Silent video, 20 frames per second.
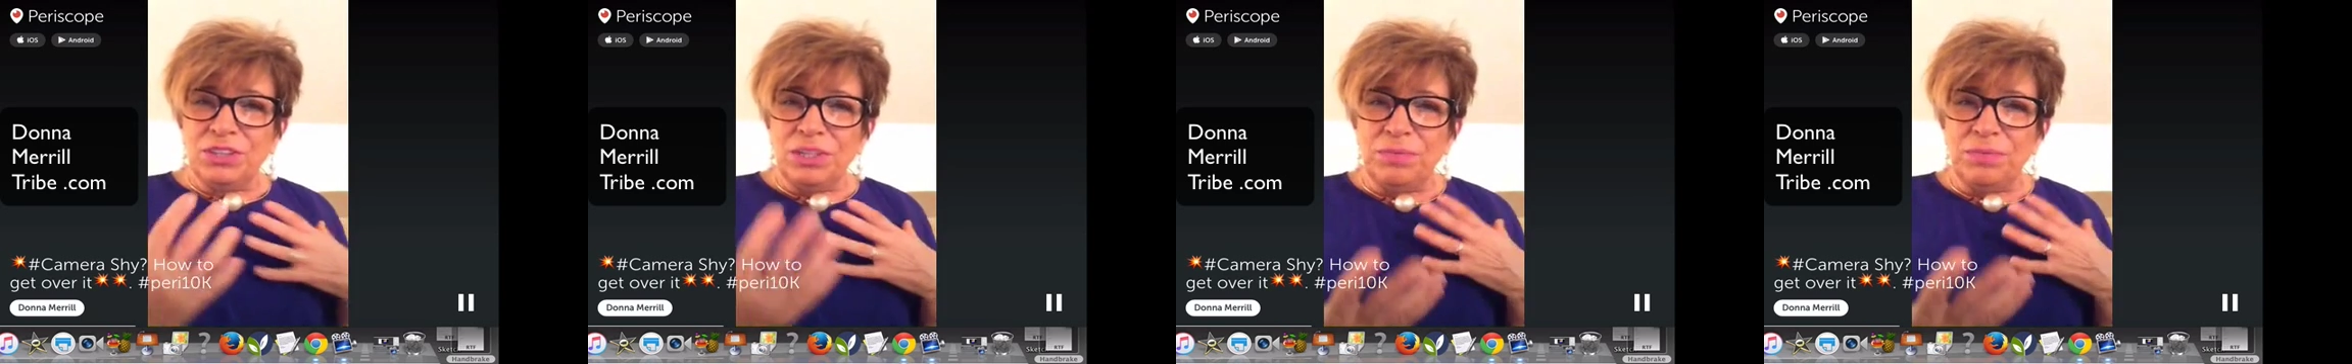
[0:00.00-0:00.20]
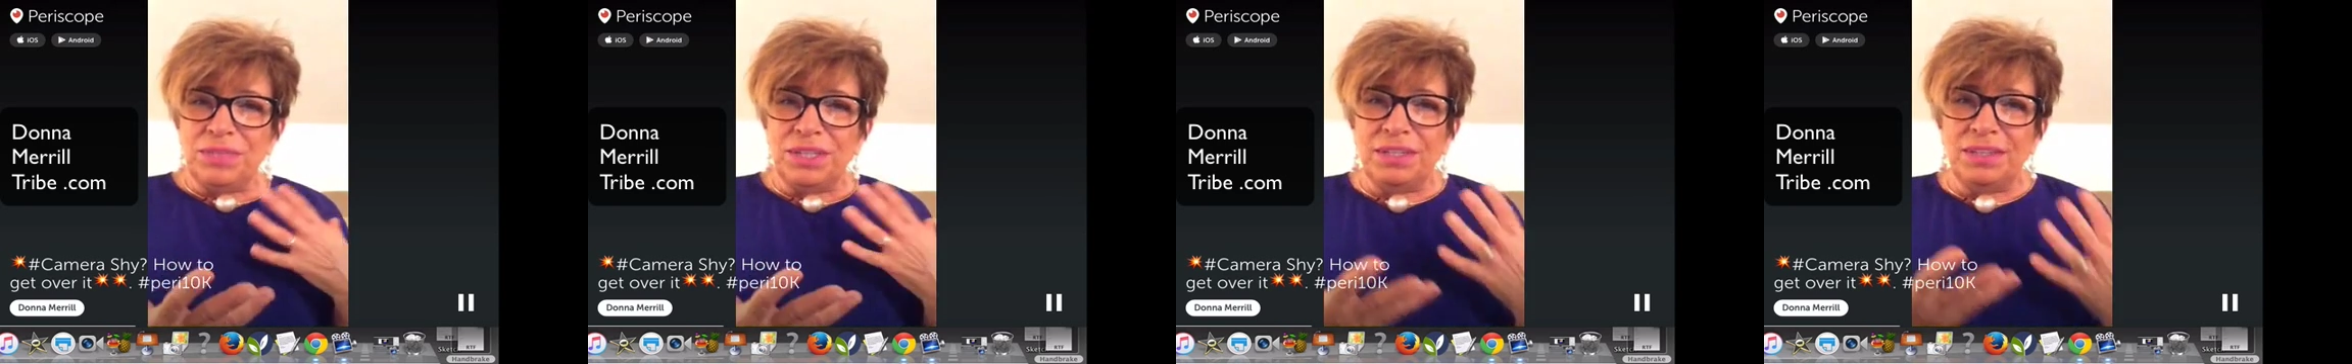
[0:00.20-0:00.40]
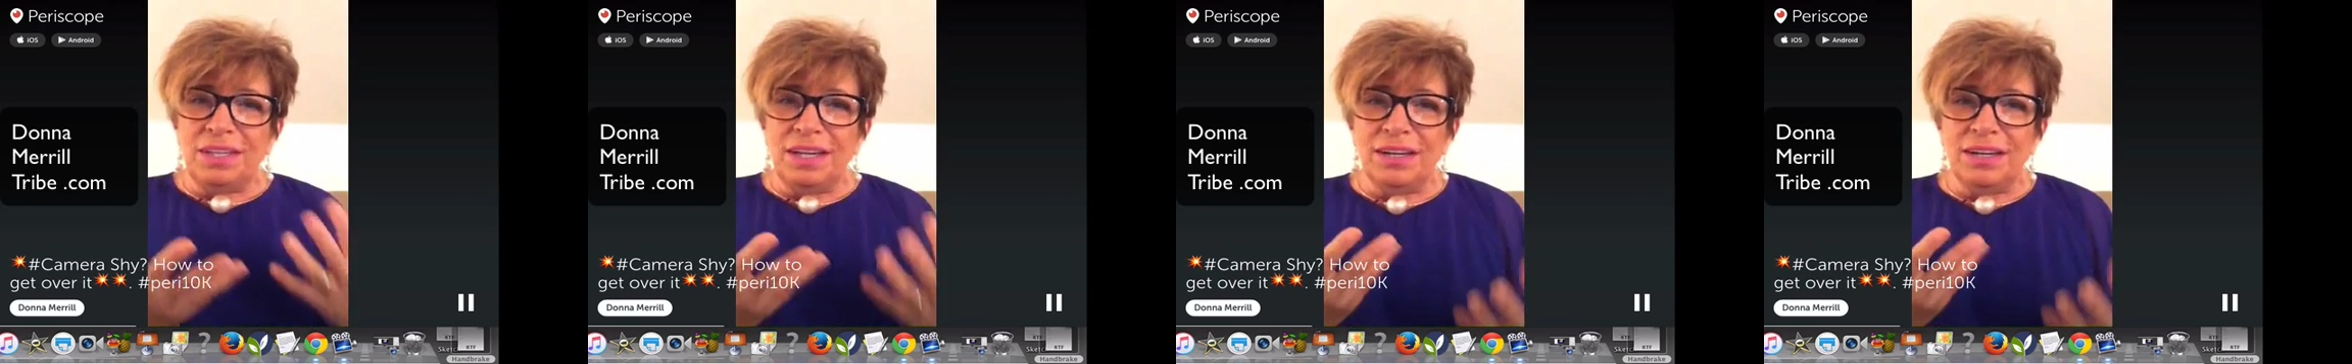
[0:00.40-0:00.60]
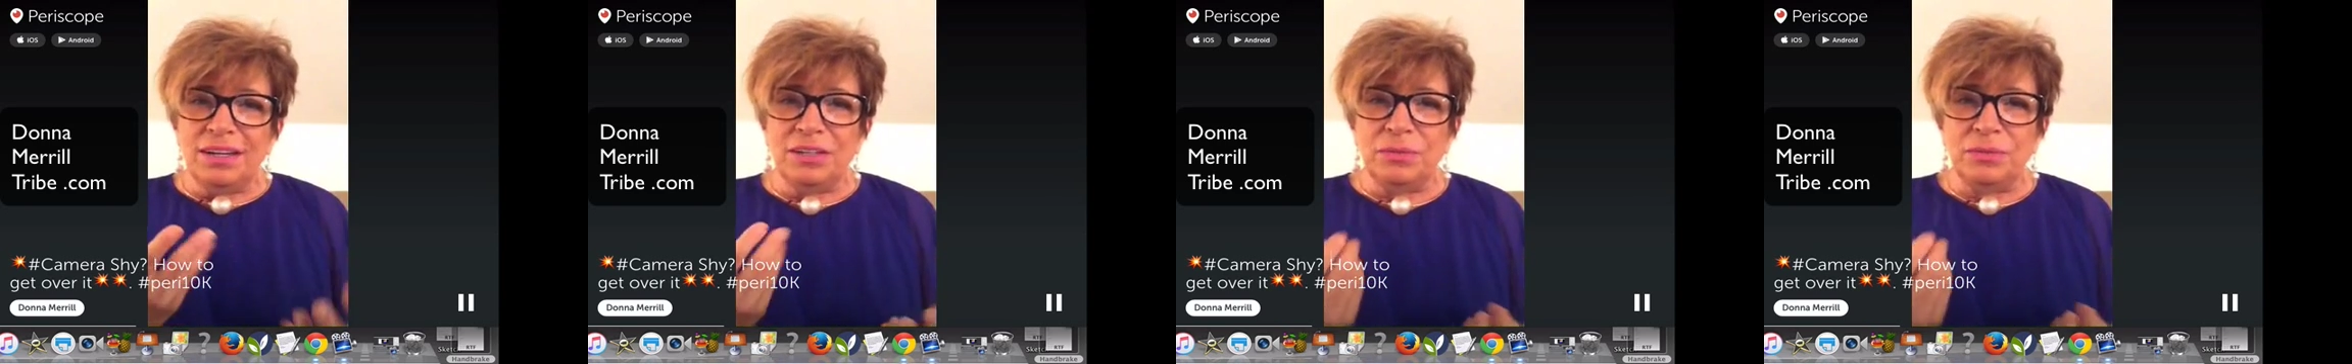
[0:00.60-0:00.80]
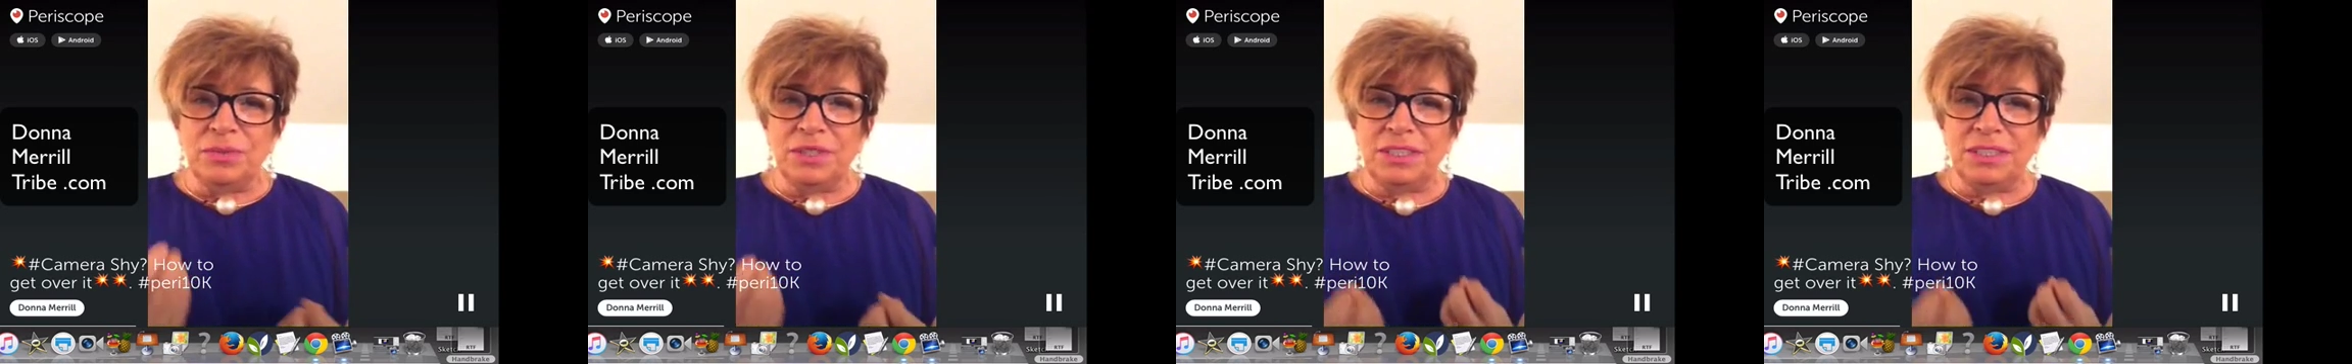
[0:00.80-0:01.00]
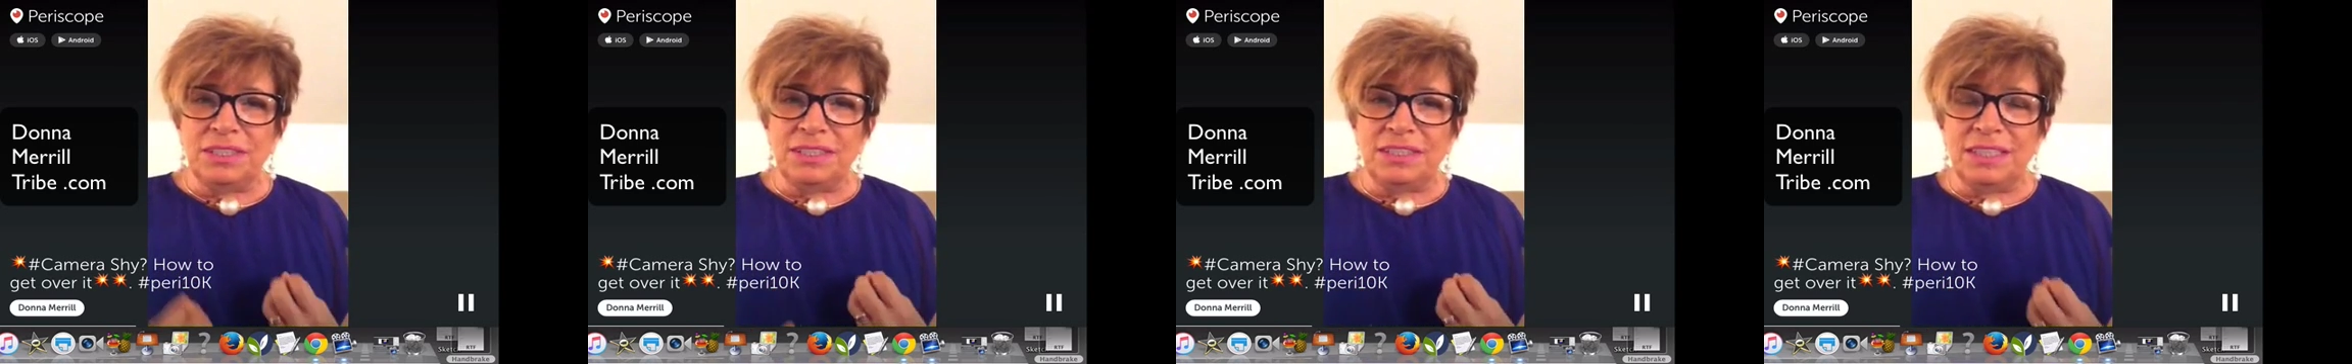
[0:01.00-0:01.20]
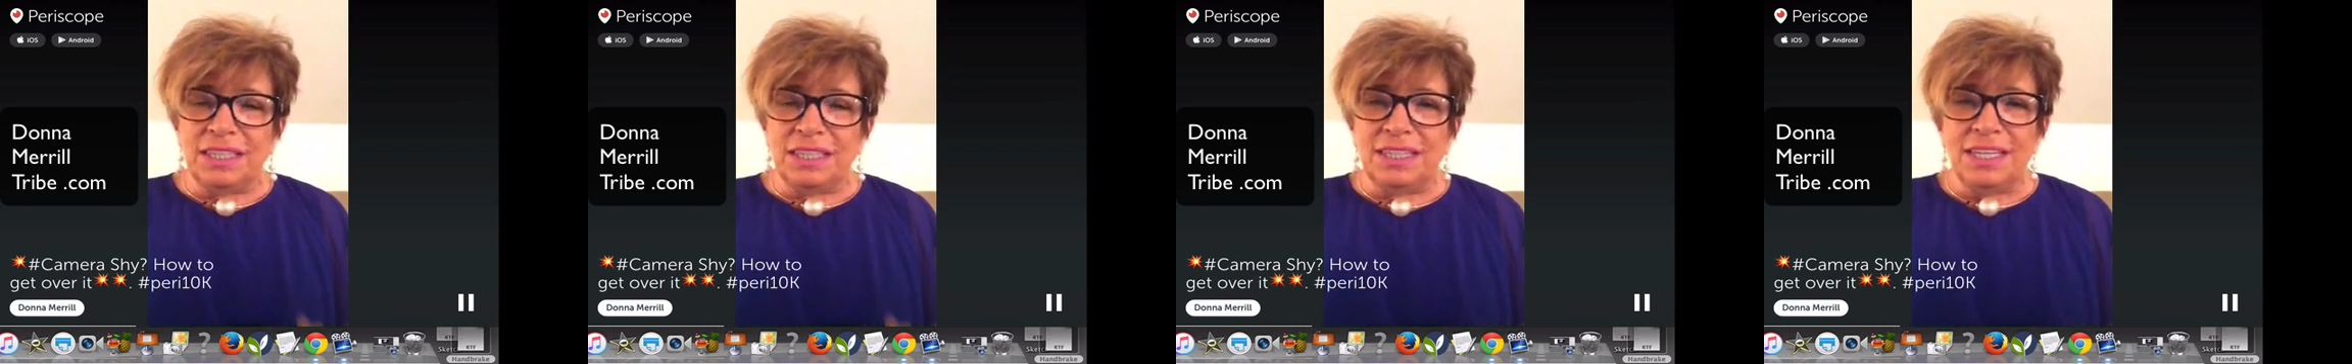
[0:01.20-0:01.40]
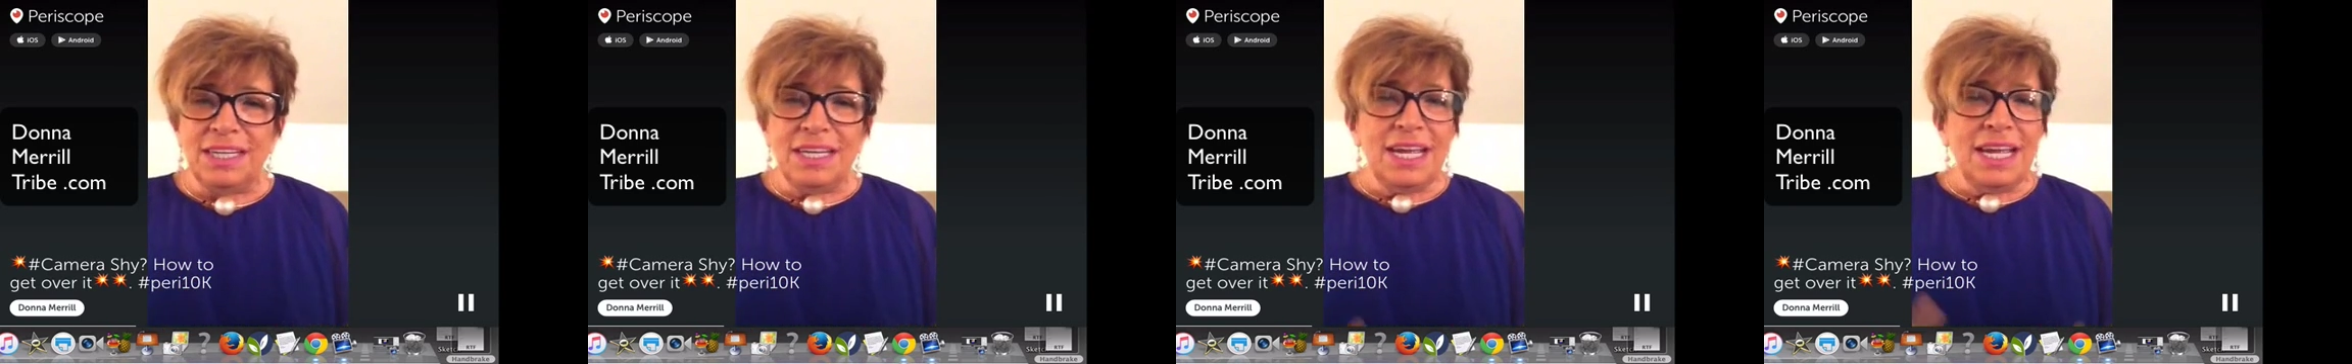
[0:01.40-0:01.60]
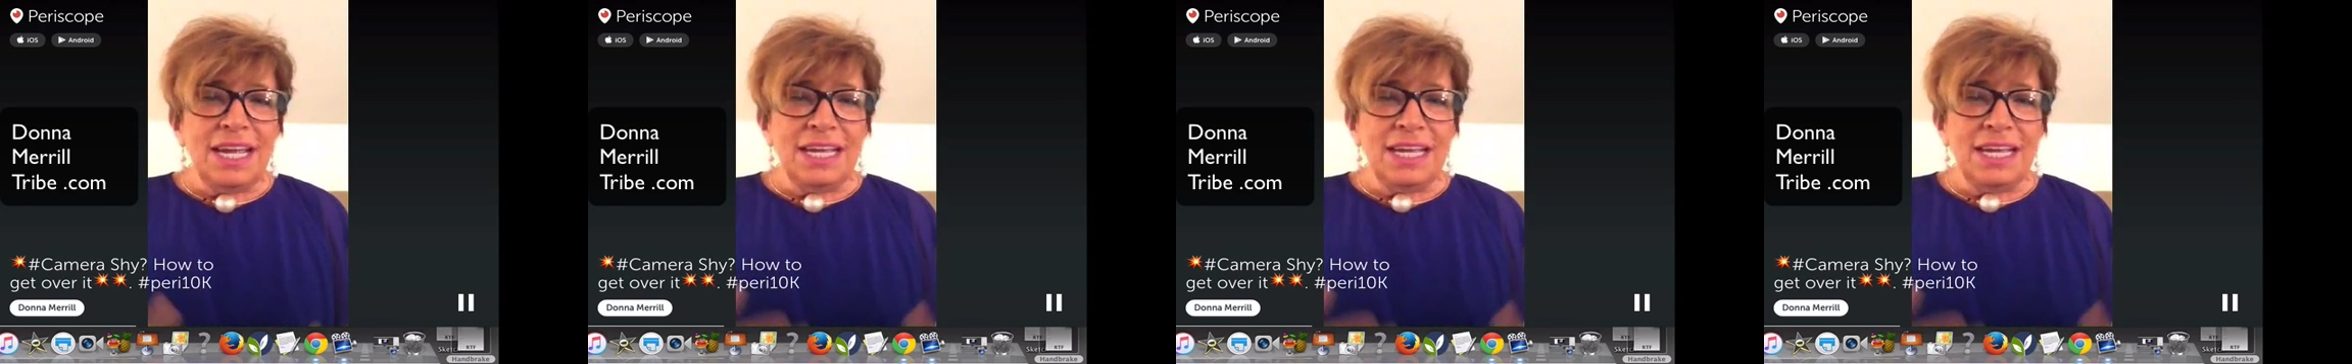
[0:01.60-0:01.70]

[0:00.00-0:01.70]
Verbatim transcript: something there that we could see it.